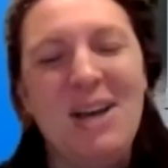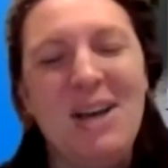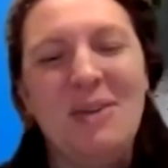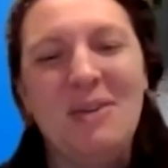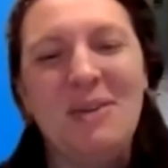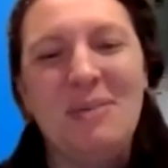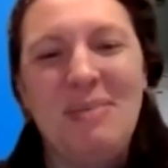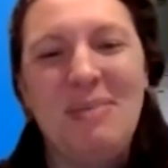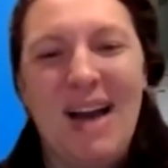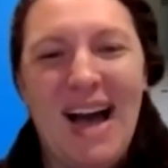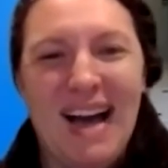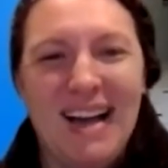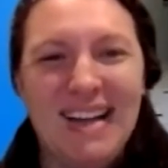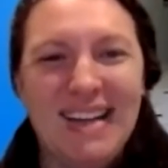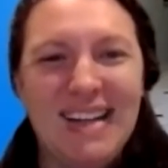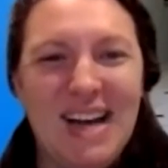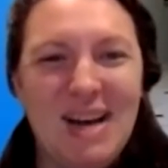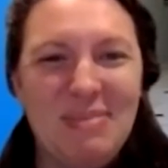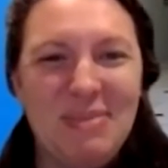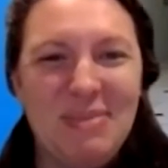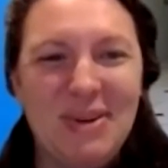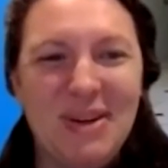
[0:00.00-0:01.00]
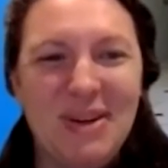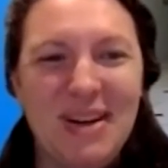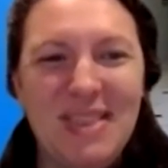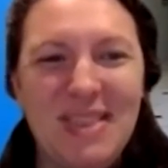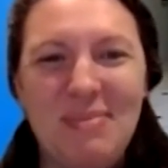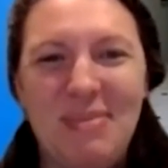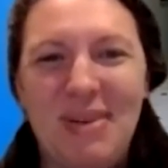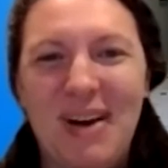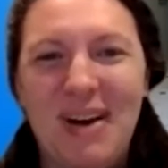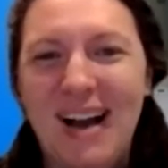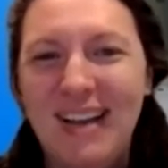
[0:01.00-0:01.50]
We're packed up. We're in
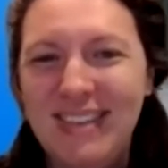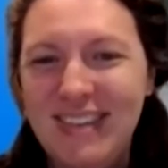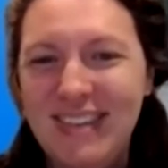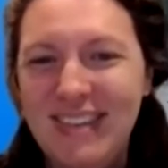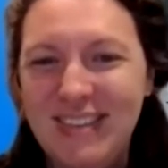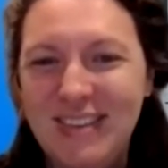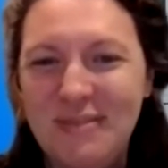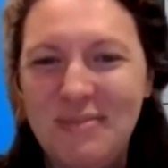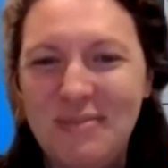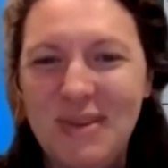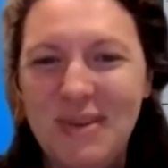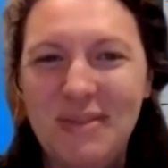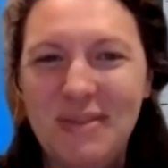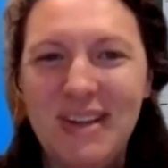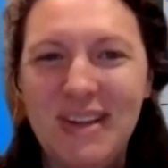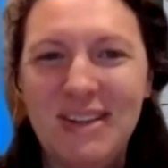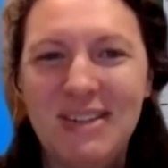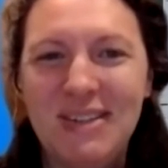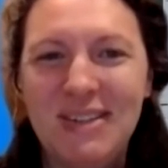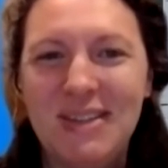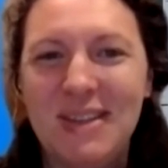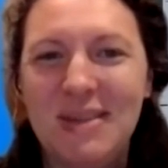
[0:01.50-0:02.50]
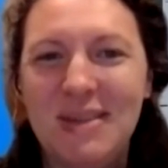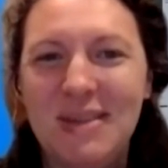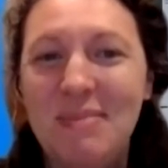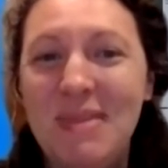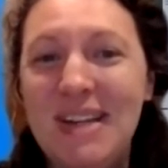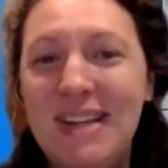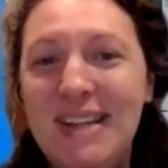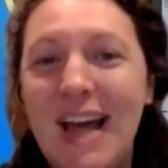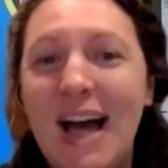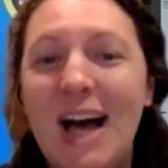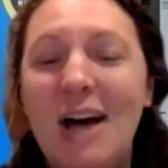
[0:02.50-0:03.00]
the process of moving to the
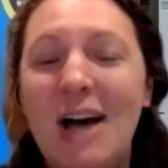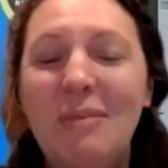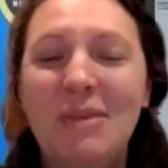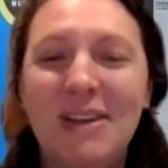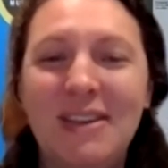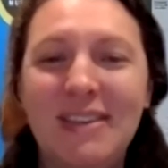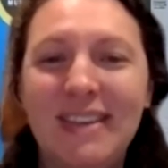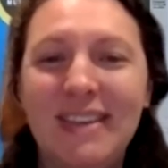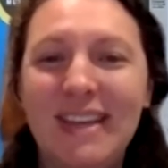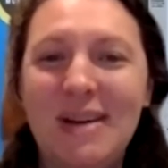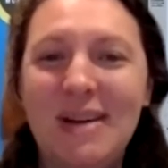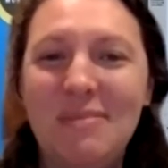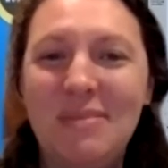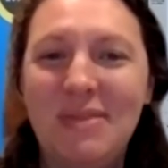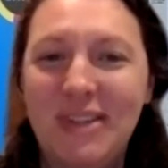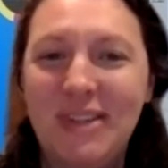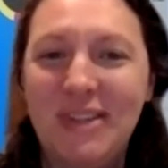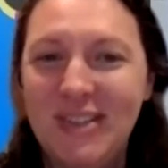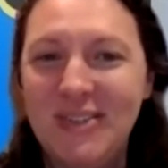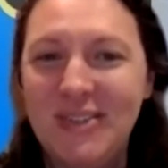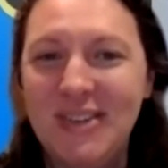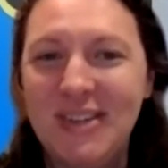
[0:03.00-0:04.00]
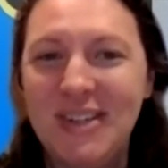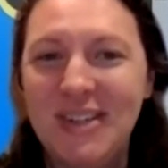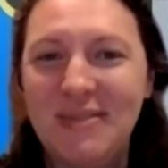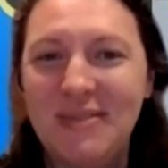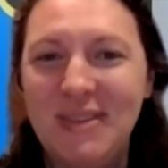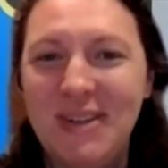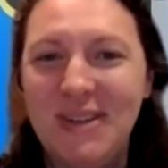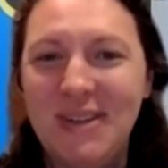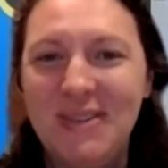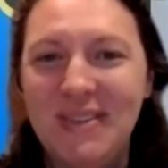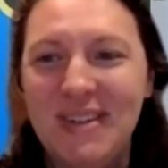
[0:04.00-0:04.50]
Midtown Museum District of
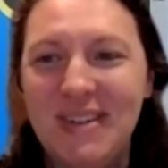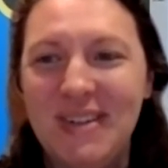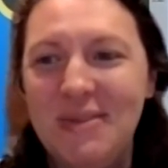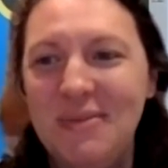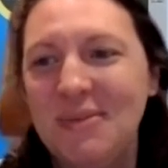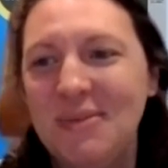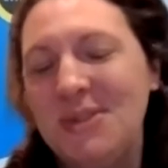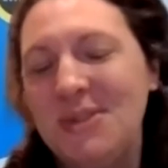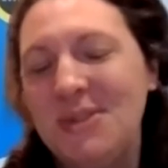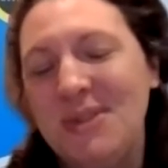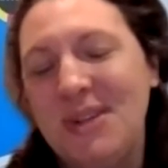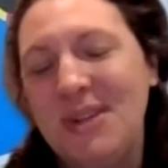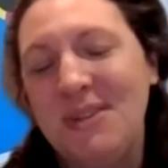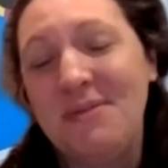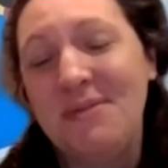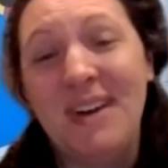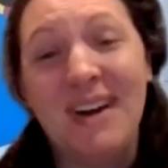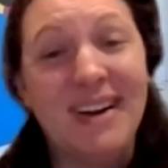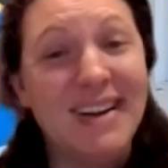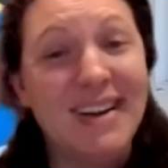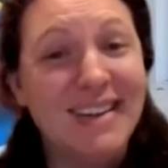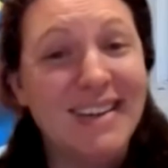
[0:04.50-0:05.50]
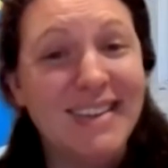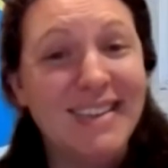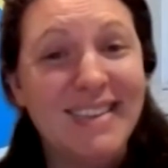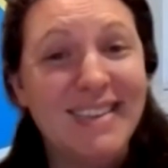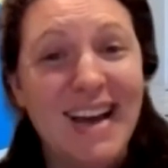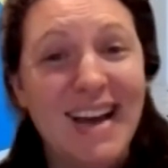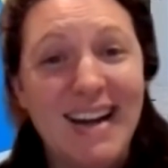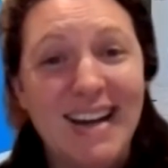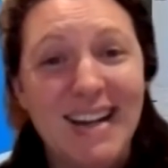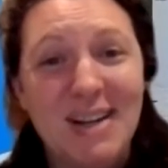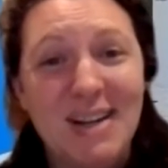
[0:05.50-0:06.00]
Houston, which we're very
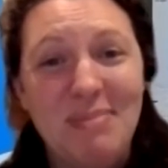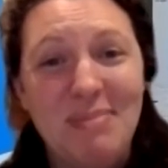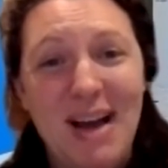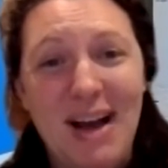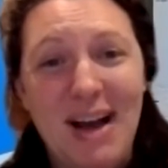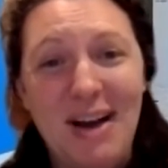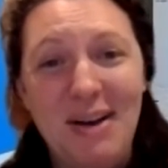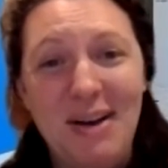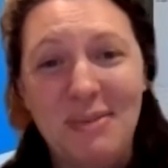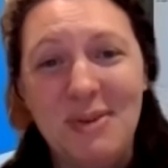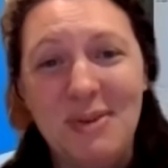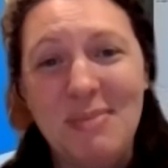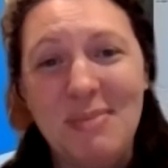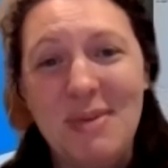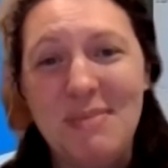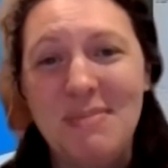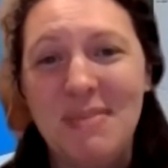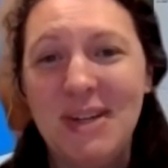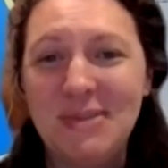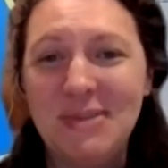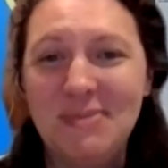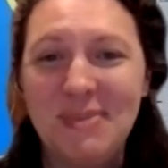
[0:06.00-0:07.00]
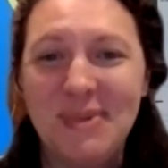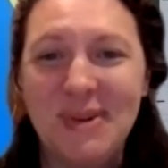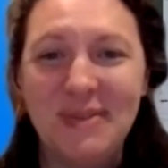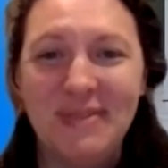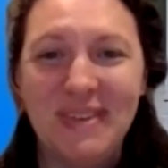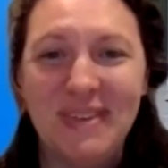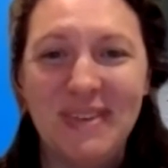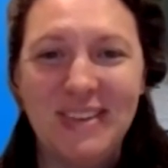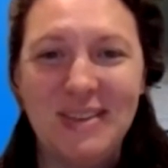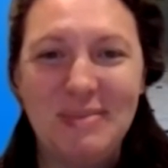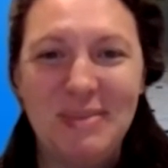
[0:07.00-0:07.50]
excited about. Will be much more
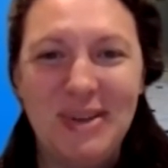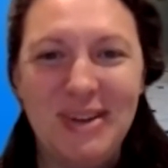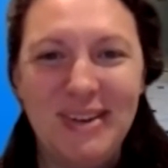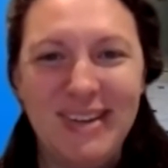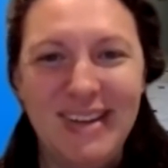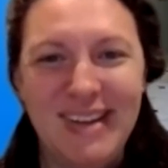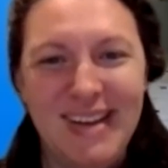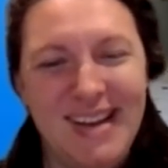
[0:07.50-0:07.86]
visible.